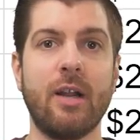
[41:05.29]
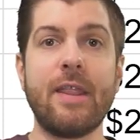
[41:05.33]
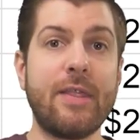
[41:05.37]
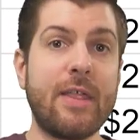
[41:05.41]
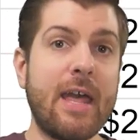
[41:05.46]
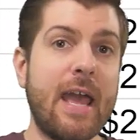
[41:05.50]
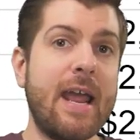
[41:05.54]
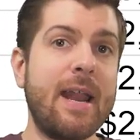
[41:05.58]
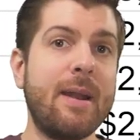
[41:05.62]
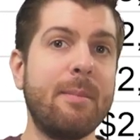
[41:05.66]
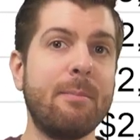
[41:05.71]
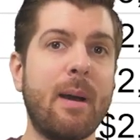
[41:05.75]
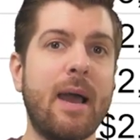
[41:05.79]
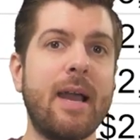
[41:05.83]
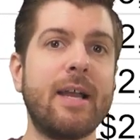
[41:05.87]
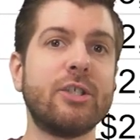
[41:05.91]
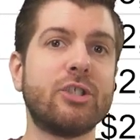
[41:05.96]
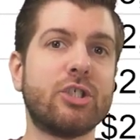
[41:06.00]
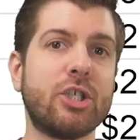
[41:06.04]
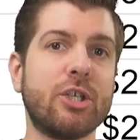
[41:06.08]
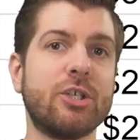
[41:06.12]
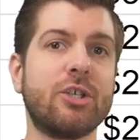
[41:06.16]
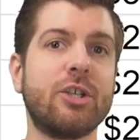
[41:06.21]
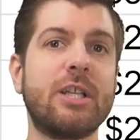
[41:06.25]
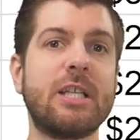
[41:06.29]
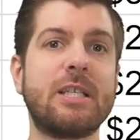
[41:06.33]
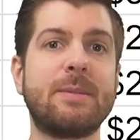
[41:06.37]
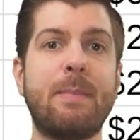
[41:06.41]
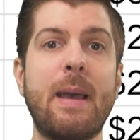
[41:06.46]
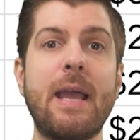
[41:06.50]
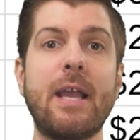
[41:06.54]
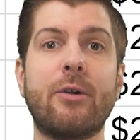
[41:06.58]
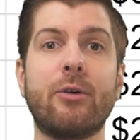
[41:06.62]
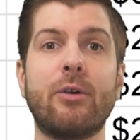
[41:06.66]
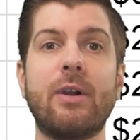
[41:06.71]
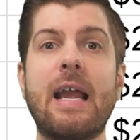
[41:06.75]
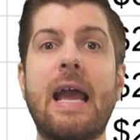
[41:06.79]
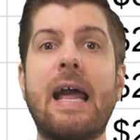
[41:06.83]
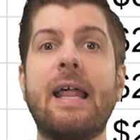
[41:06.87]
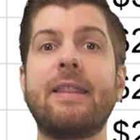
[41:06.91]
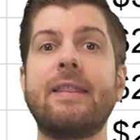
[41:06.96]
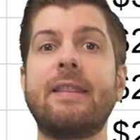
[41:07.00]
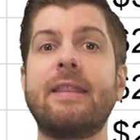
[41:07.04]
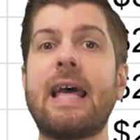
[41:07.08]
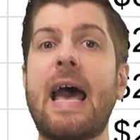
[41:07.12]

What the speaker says: then buying shares of this bakery at